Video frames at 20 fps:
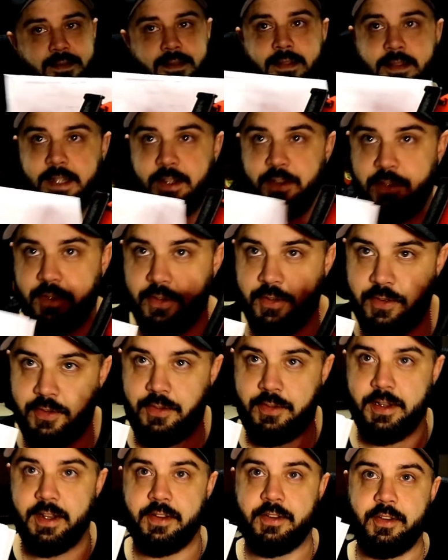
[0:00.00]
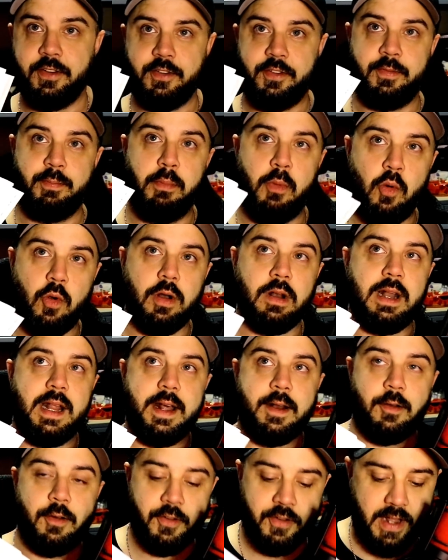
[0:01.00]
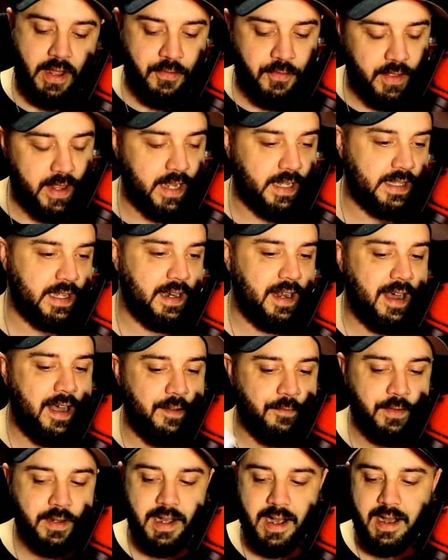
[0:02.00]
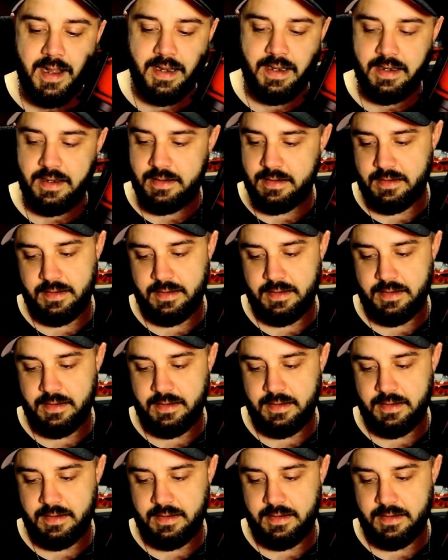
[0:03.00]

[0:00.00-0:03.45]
this is, this is more letters, I think, than I've gotten